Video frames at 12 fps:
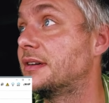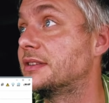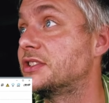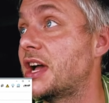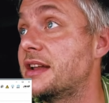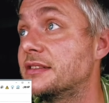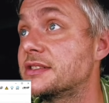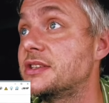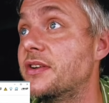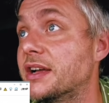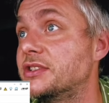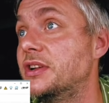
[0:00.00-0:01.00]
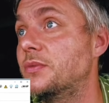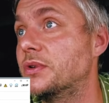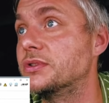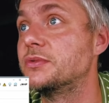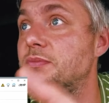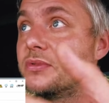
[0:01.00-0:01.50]
channels you actually
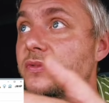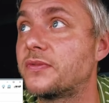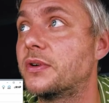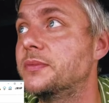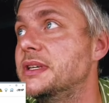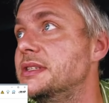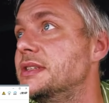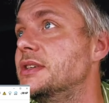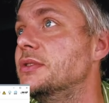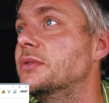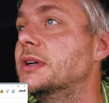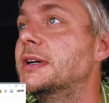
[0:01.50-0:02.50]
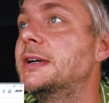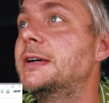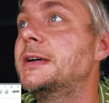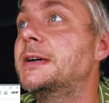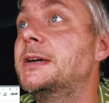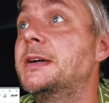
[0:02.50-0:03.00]
want to pull from the ECU.
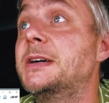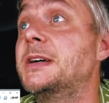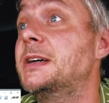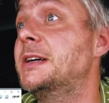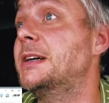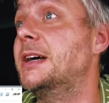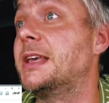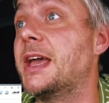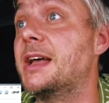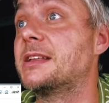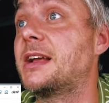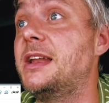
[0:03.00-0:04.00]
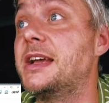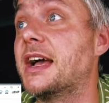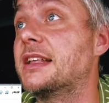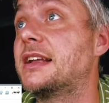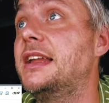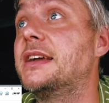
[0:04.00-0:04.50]
Again, click,
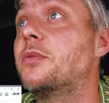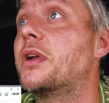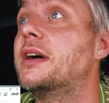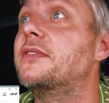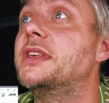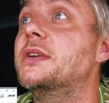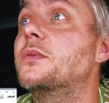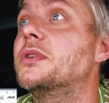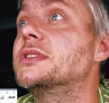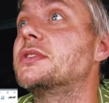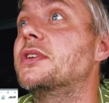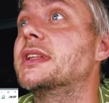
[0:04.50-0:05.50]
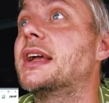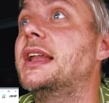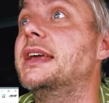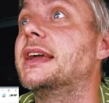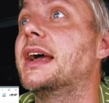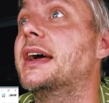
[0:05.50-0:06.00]
unclick whatever you want to
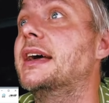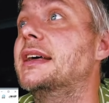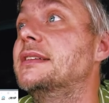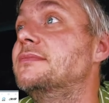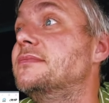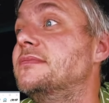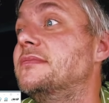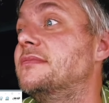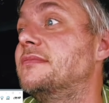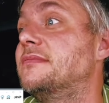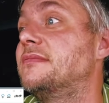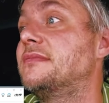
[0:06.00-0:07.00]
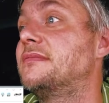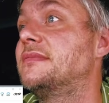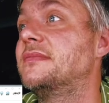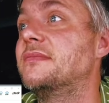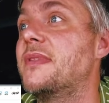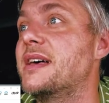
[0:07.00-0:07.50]
unclick, and
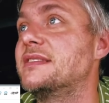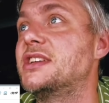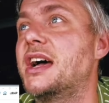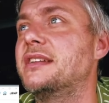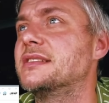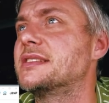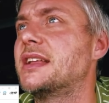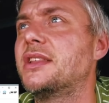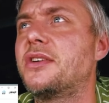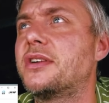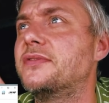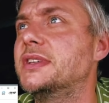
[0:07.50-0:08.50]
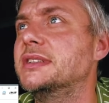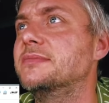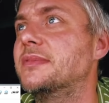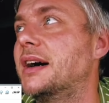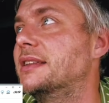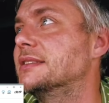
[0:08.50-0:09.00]
math channels, a lot of the
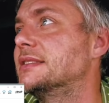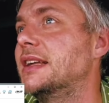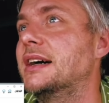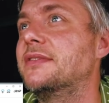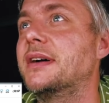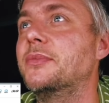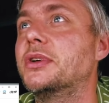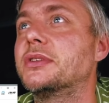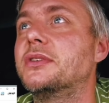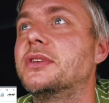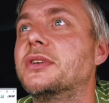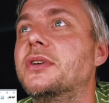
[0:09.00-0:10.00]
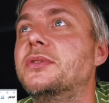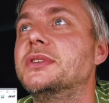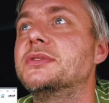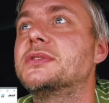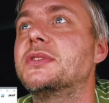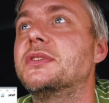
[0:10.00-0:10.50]
other stuff. I'm not going to go
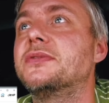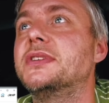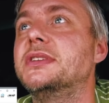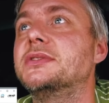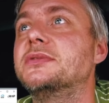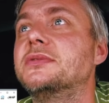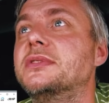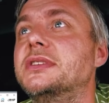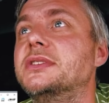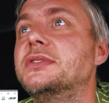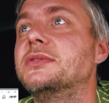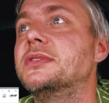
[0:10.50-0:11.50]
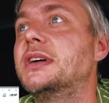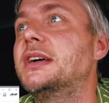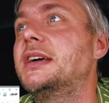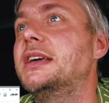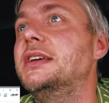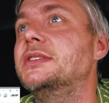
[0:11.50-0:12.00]
into sort of
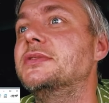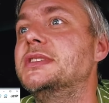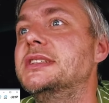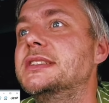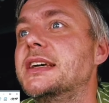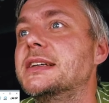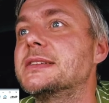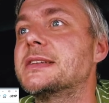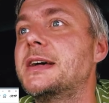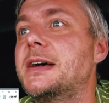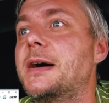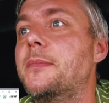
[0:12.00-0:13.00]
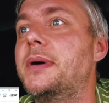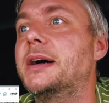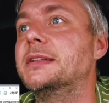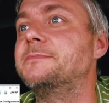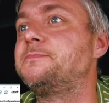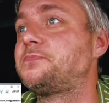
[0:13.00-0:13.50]
into details, but